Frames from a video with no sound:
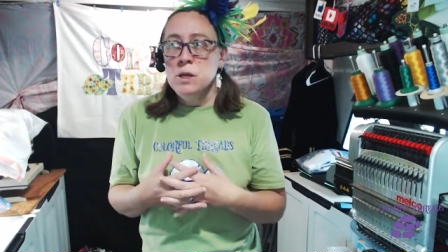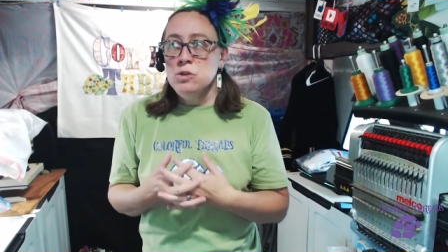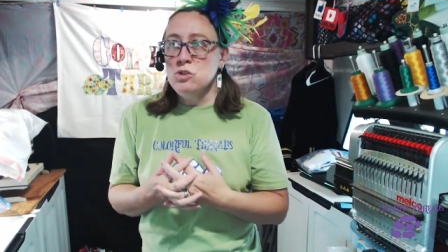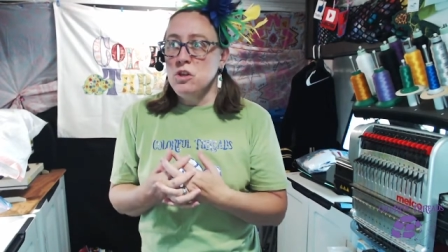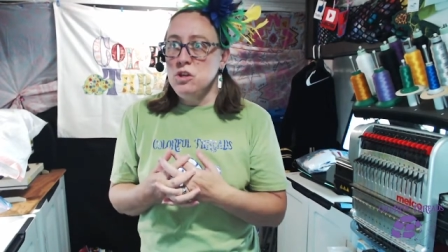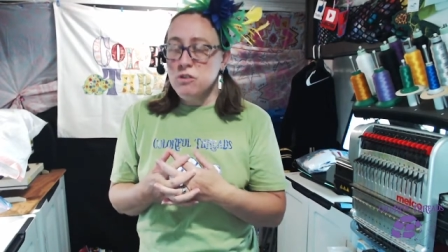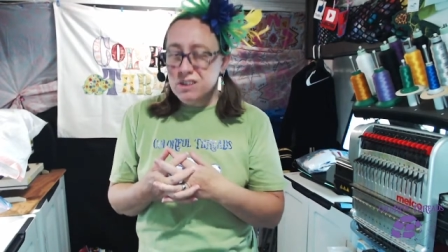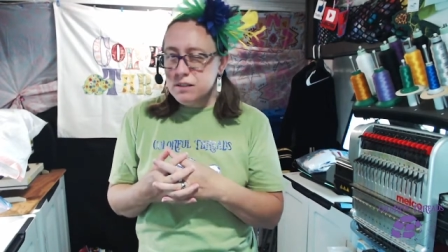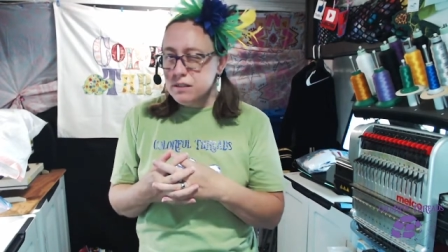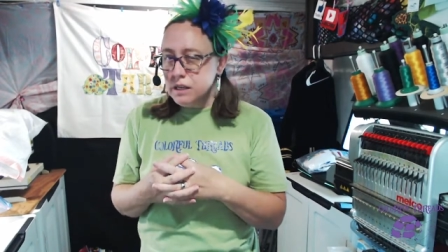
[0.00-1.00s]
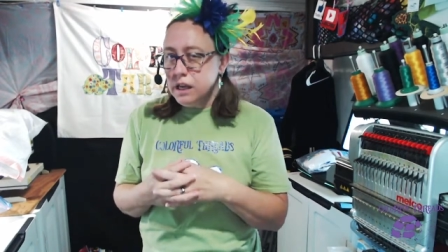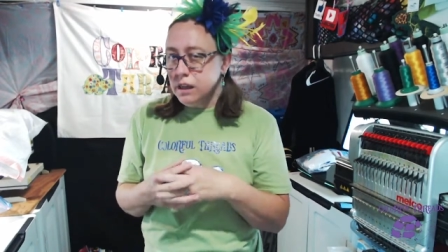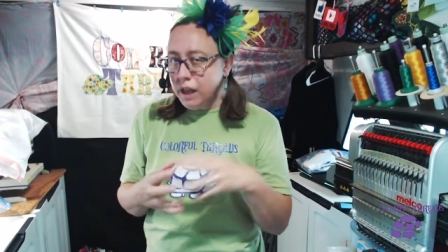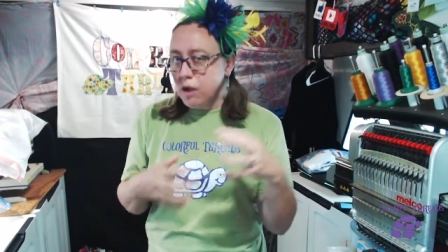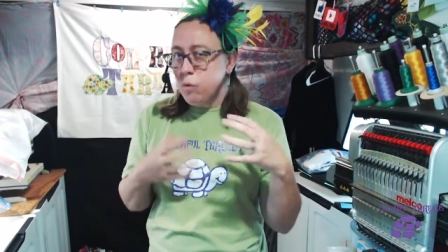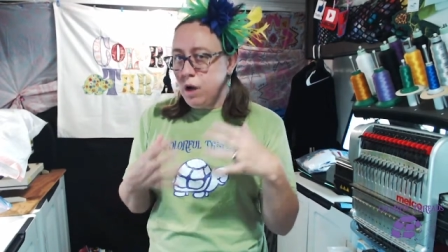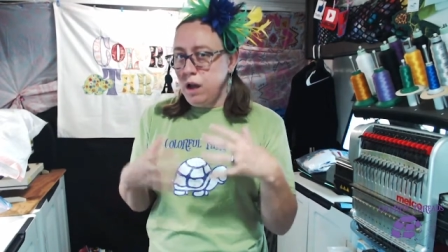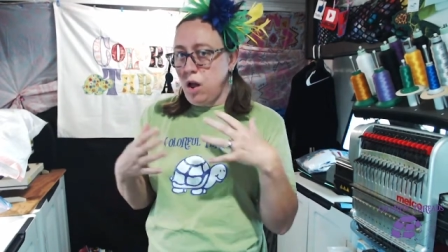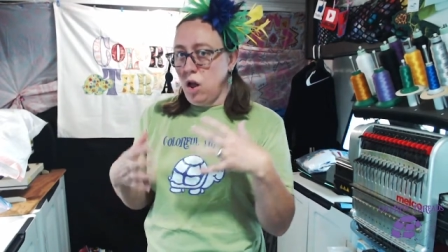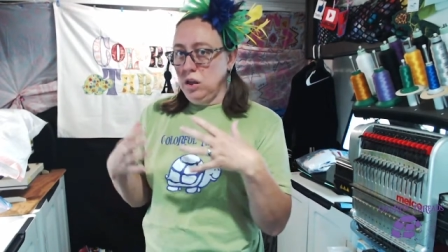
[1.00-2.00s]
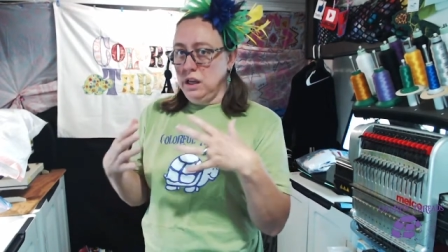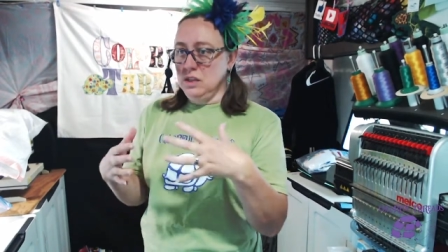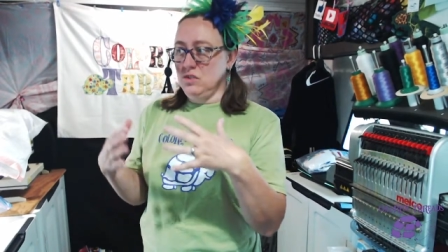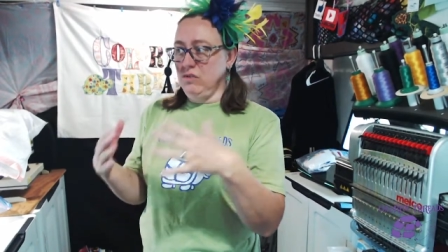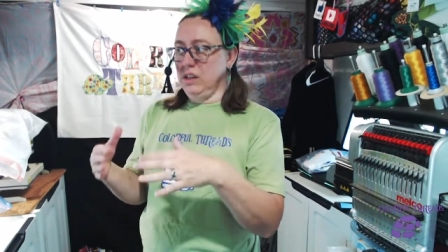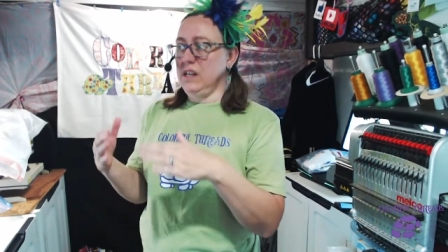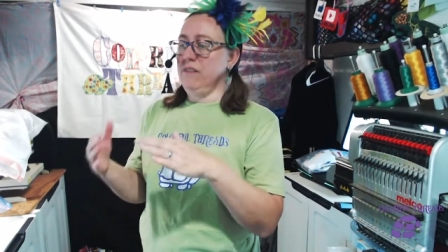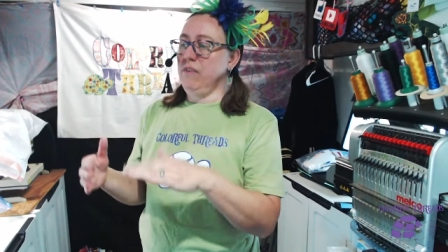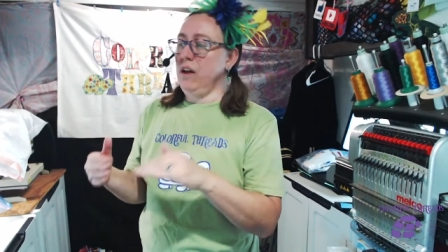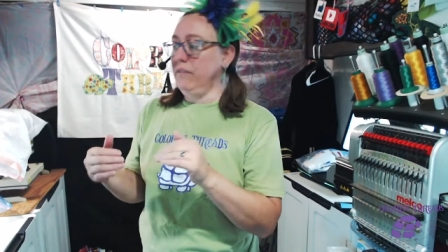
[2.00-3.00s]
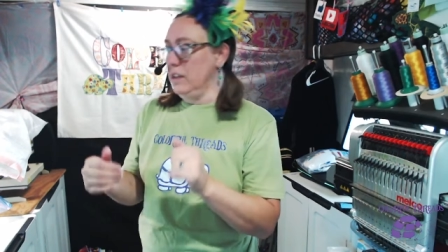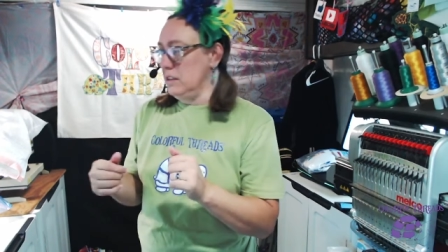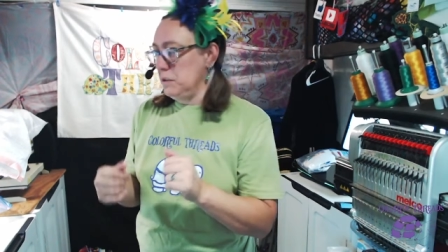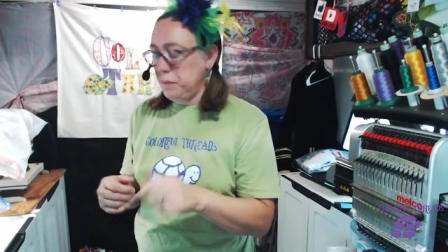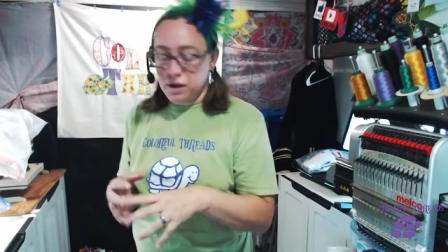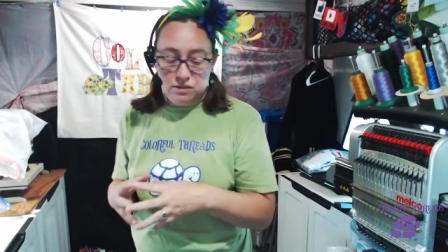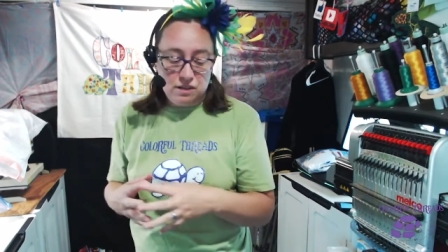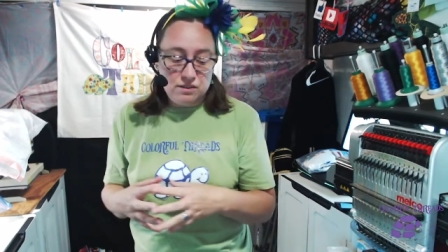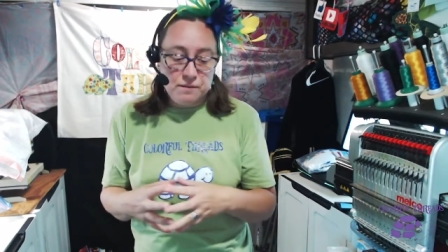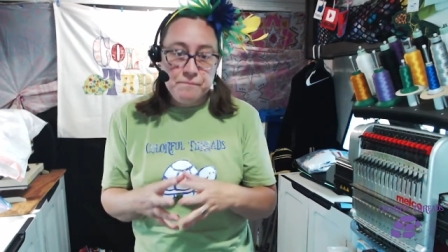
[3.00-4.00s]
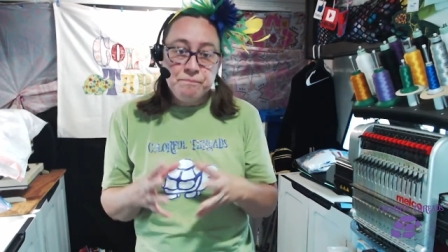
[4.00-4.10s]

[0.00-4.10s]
so that you can see like what all is really involved in this process.